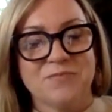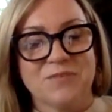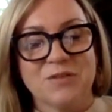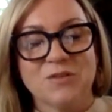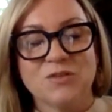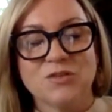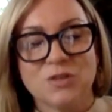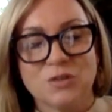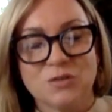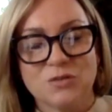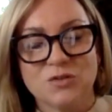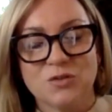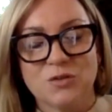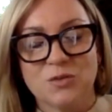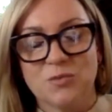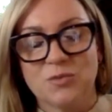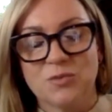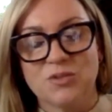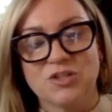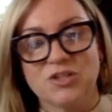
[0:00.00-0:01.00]
so
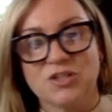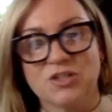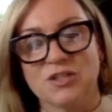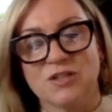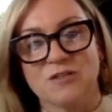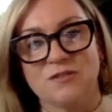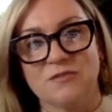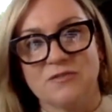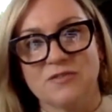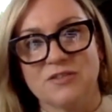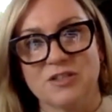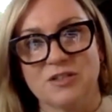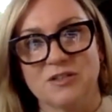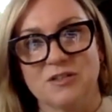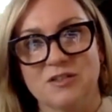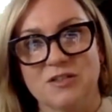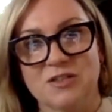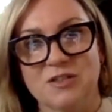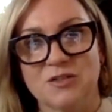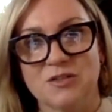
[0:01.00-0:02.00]
appreciative
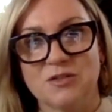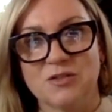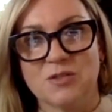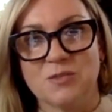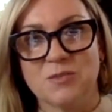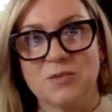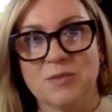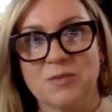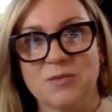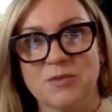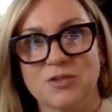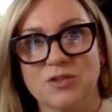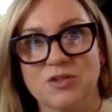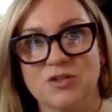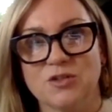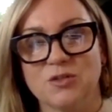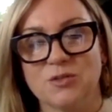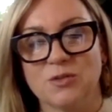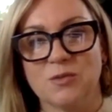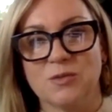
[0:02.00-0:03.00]
to, to be able to
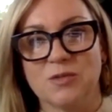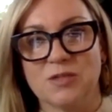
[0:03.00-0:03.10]
do what we